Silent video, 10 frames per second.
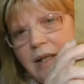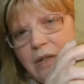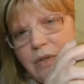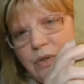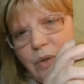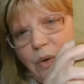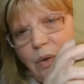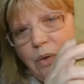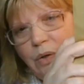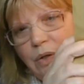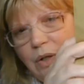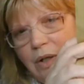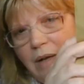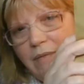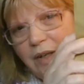So
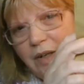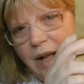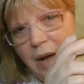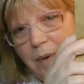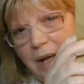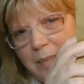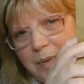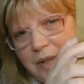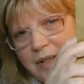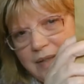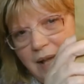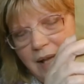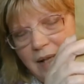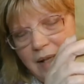I figured out why I put it aside,